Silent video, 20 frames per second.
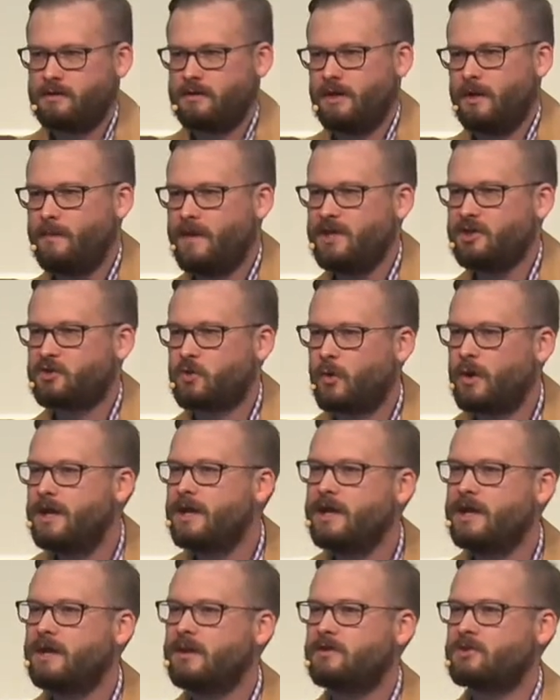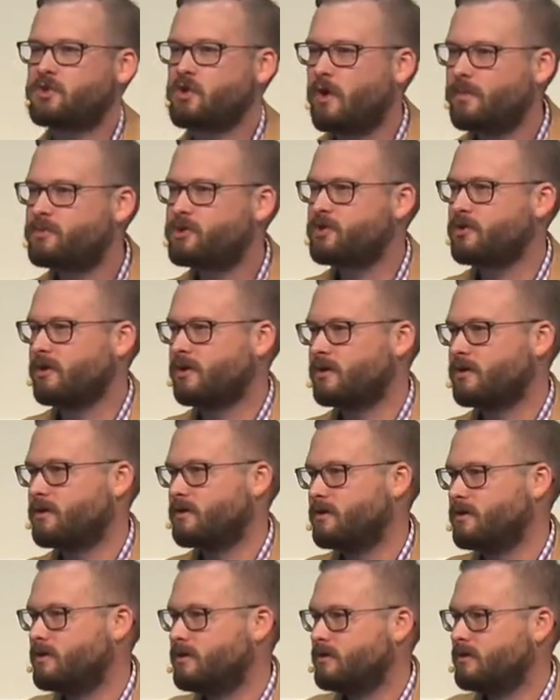It means reading Scripture,
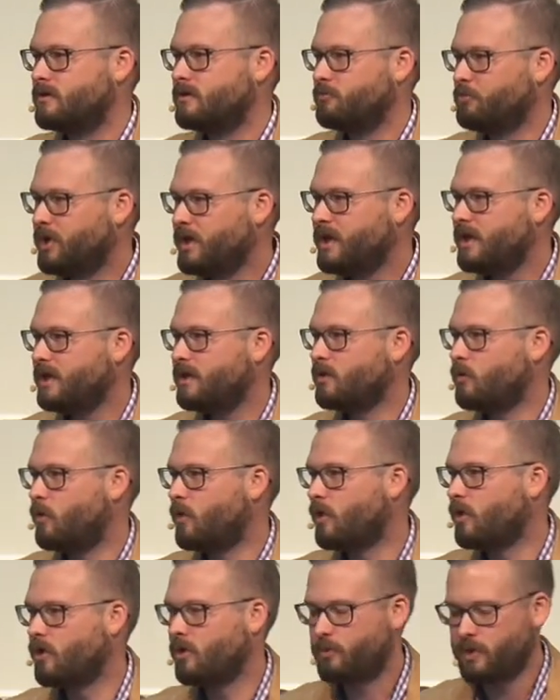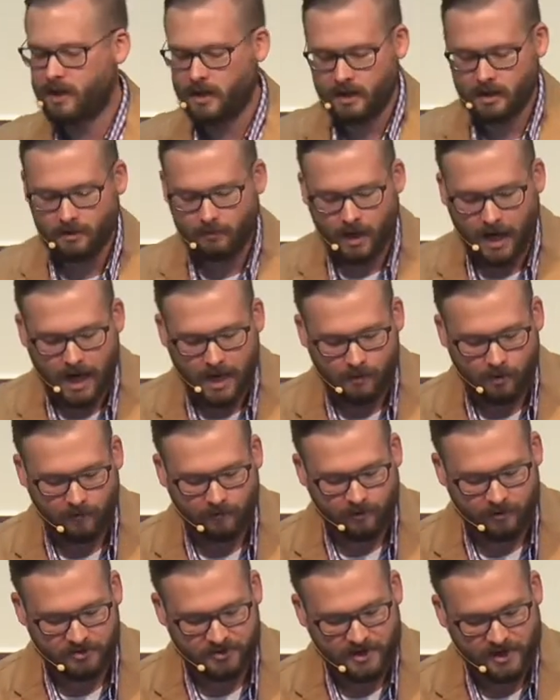being in the Word, being in the Bible.
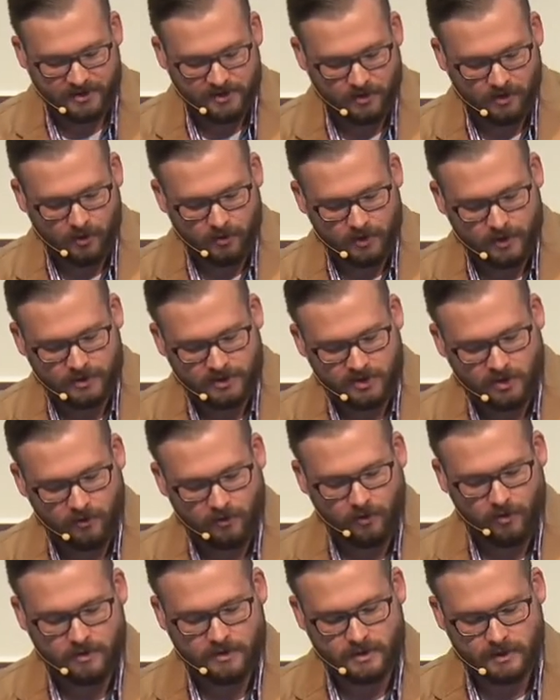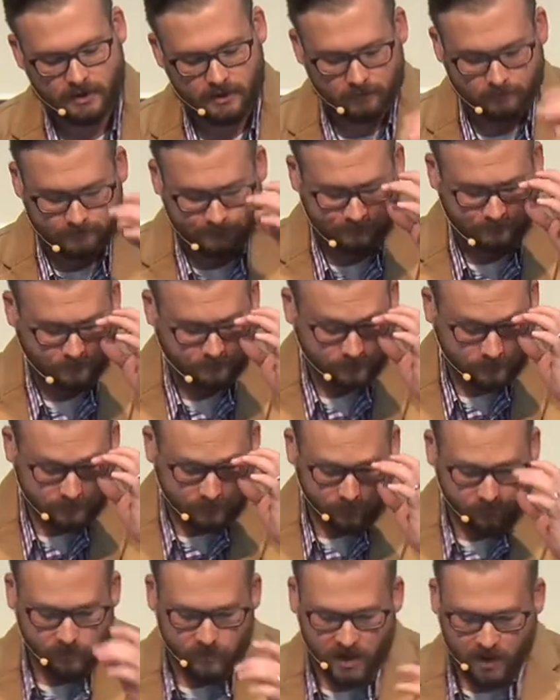1 Thessalonians 2.13.
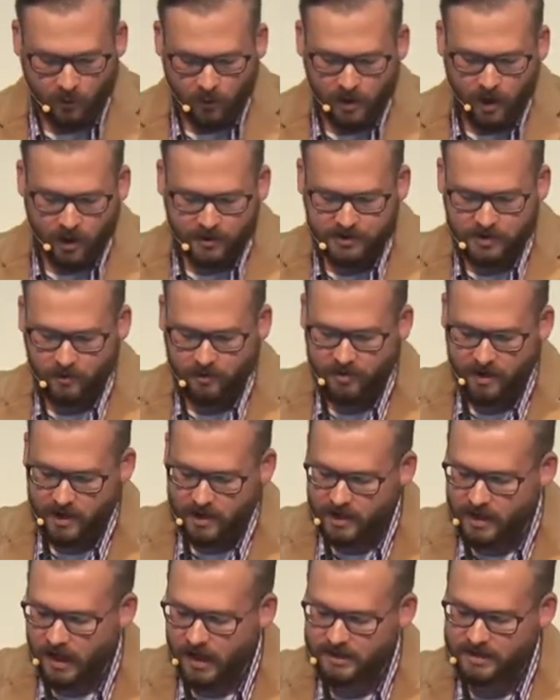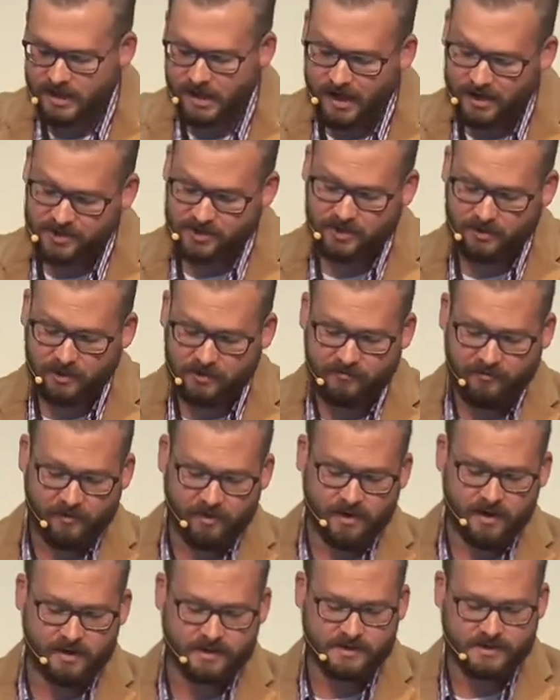We also thank God constantly for
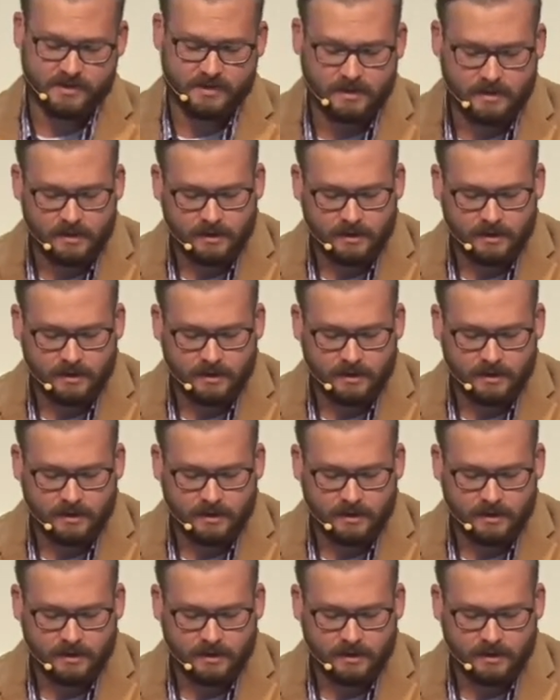this,